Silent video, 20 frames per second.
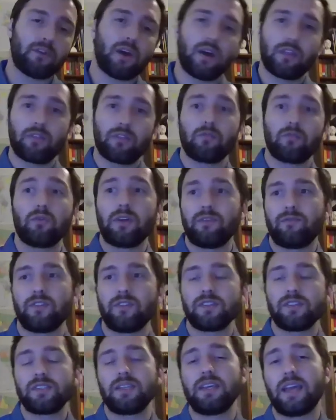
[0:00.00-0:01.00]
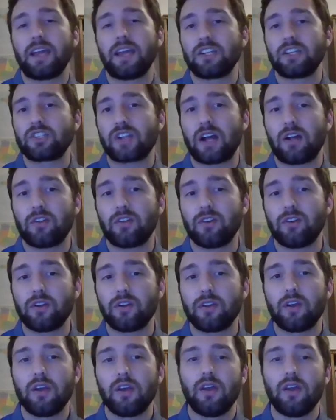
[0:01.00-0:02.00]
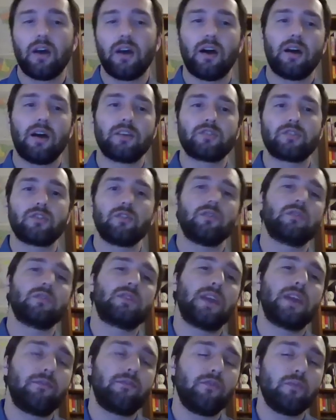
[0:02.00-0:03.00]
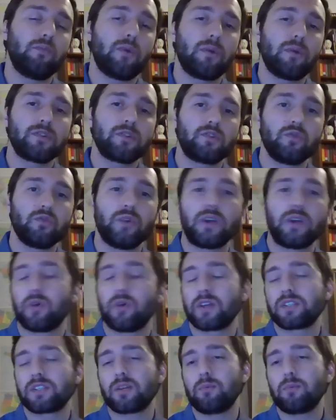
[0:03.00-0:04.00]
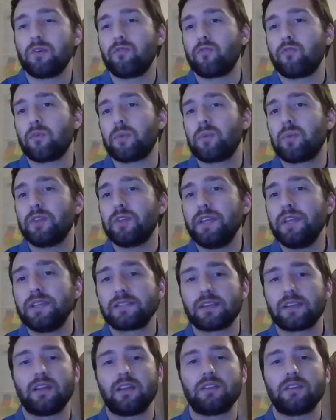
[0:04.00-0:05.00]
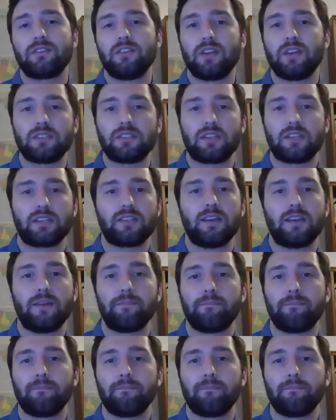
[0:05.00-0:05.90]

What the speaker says: through infancy and childhood. So take a few moments, do a quick summary for me, please, and I'll see you guys next time.